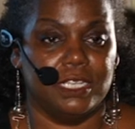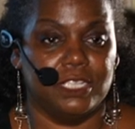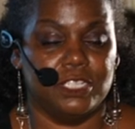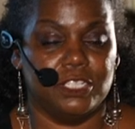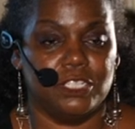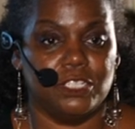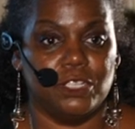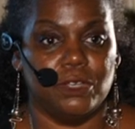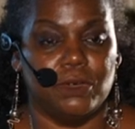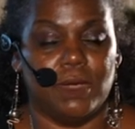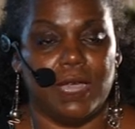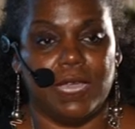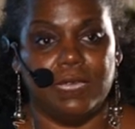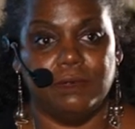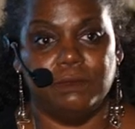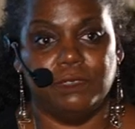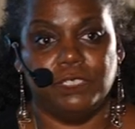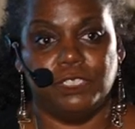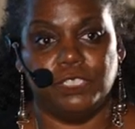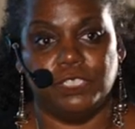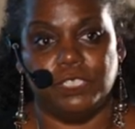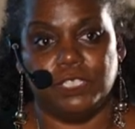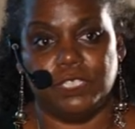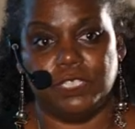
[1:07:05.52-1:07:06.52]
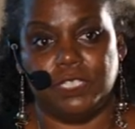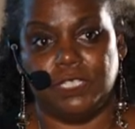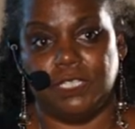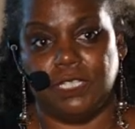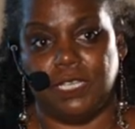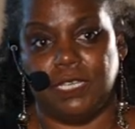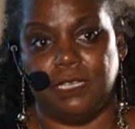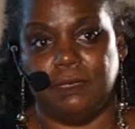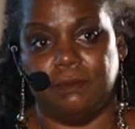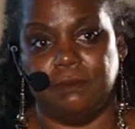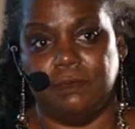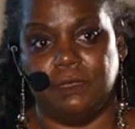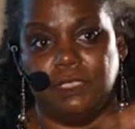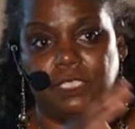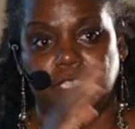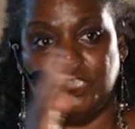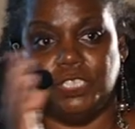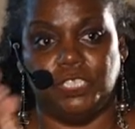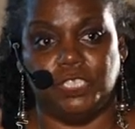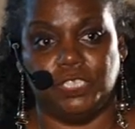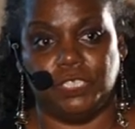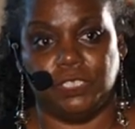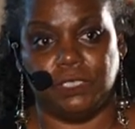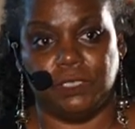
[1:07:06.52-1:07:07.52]
So I would just um,
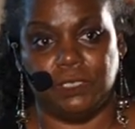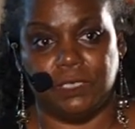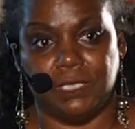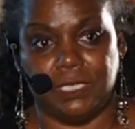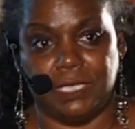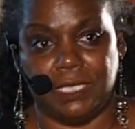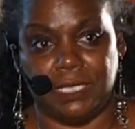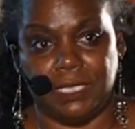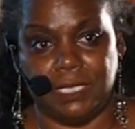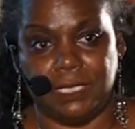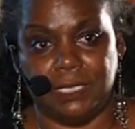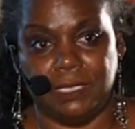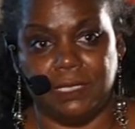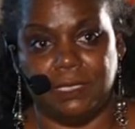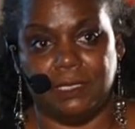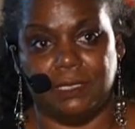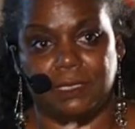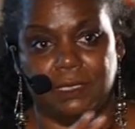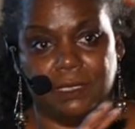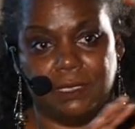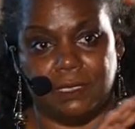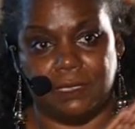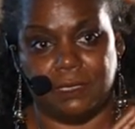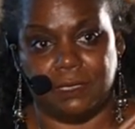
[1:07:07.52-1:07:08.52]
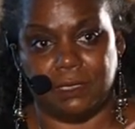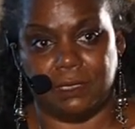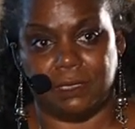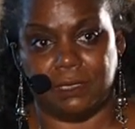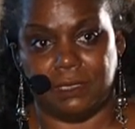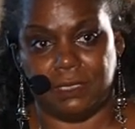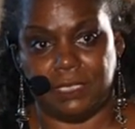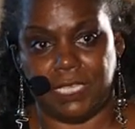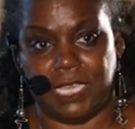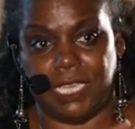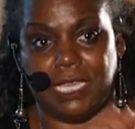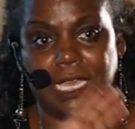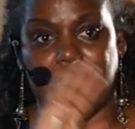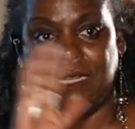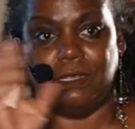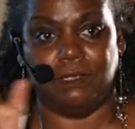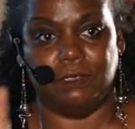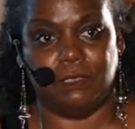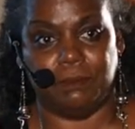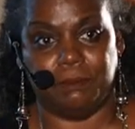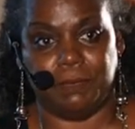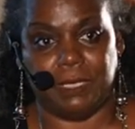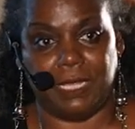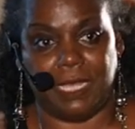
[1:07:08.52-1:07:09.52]
digitally take out
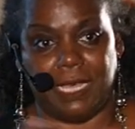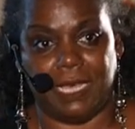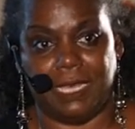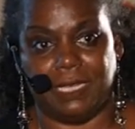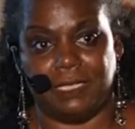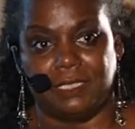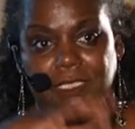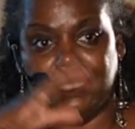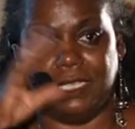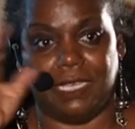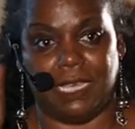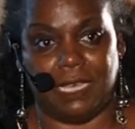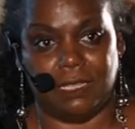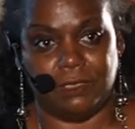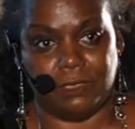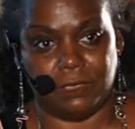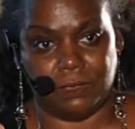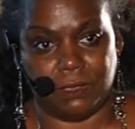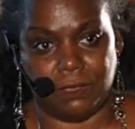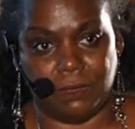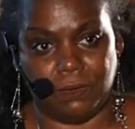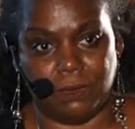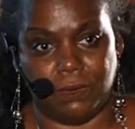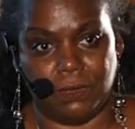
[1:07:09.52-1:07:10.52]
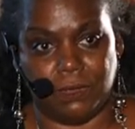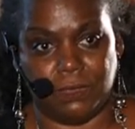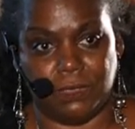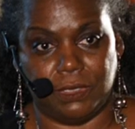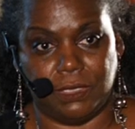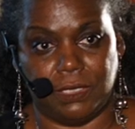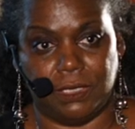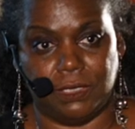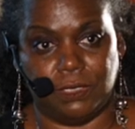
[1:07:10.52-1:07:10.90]
all the black, take out the, all the.